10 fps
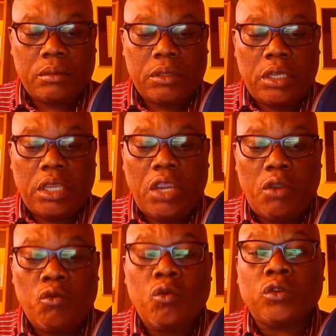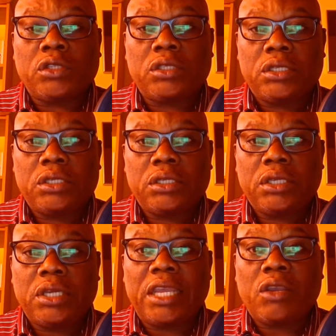He wrote, and I
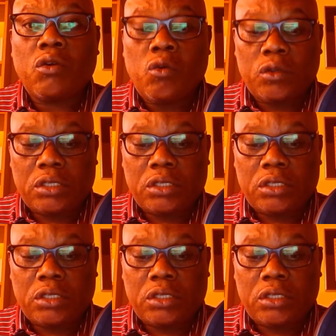quote,